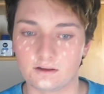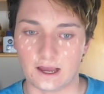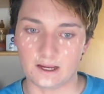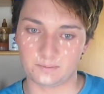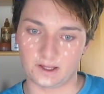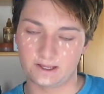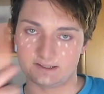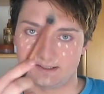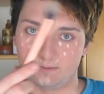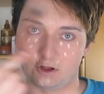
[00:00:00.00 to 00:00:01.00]
I apply a
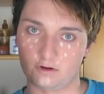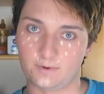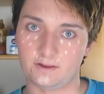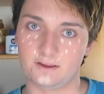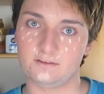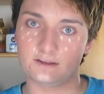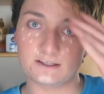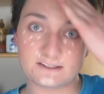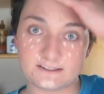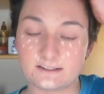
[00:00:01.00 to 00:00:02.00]
smaller amount like
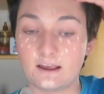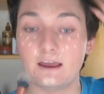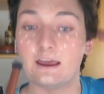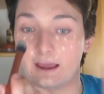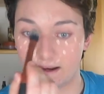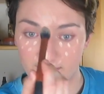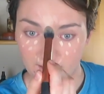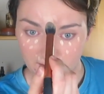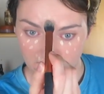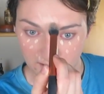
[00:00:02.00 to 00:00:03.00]
this, and
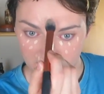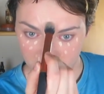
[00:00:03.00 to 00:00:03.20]
then I